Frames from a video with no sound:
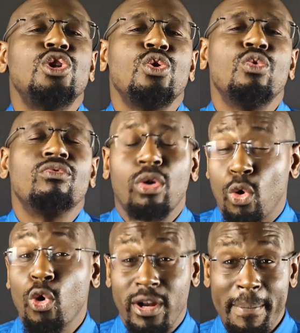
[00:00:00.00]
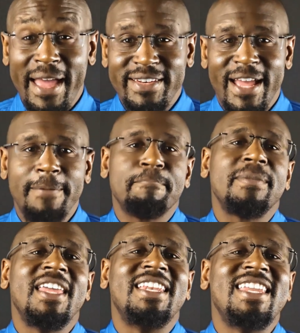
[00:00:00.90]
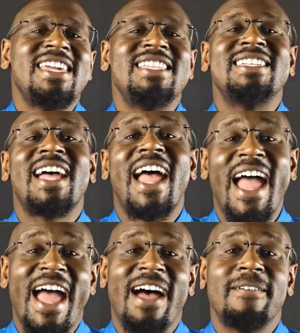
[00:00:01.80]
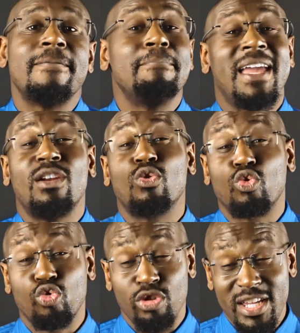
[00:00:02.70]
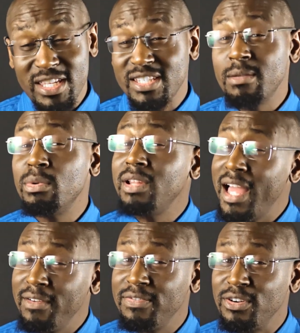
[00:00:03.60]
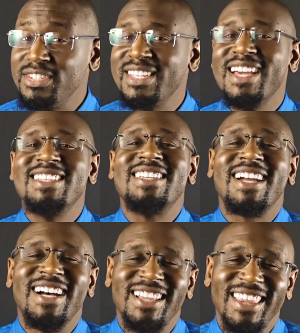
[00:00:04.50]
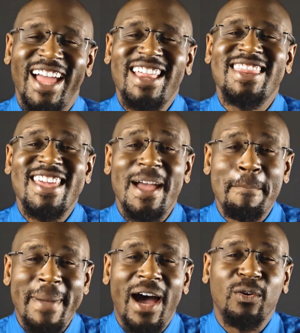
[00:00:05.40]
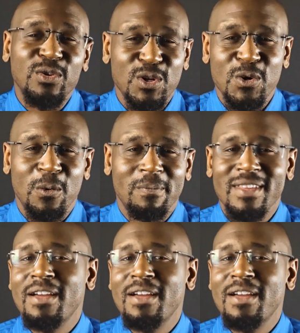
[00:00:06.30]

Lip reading: To record a bad debt, you need to have made reasonable efforts to collect the amount due.